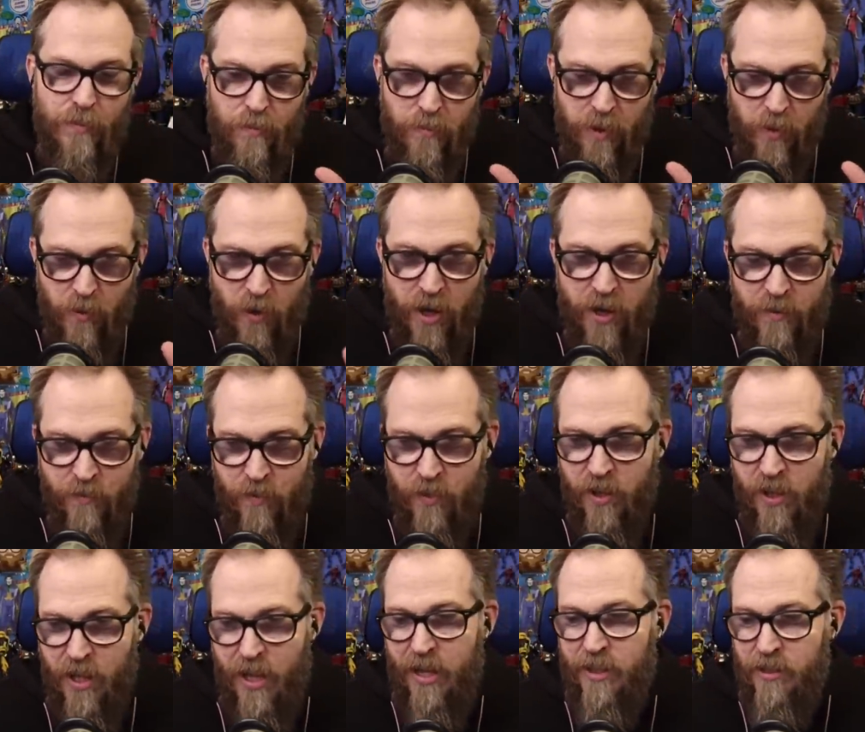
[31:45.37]
Be ready for
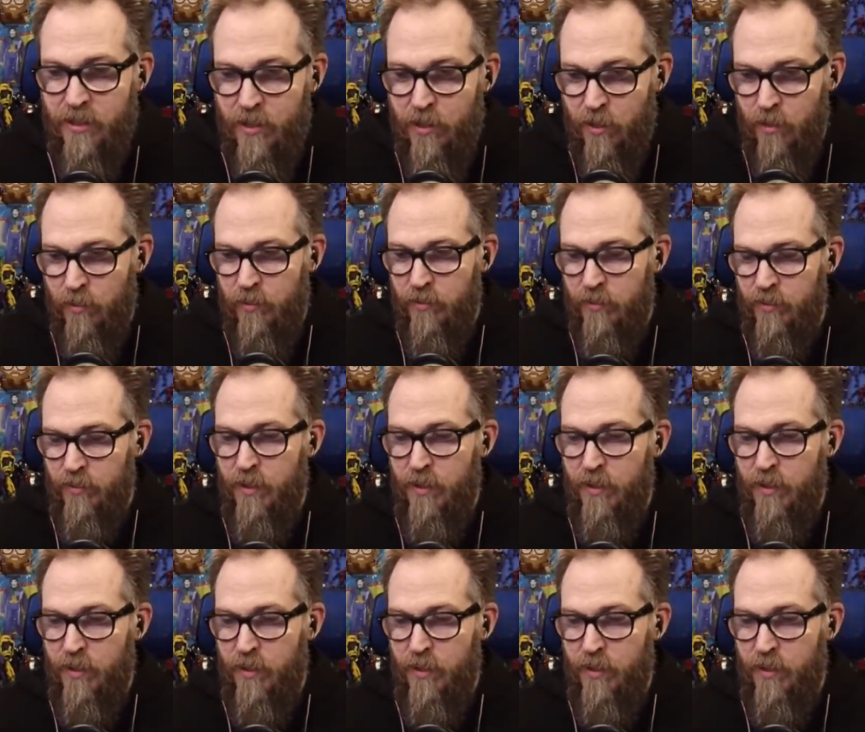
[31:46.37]
the last two.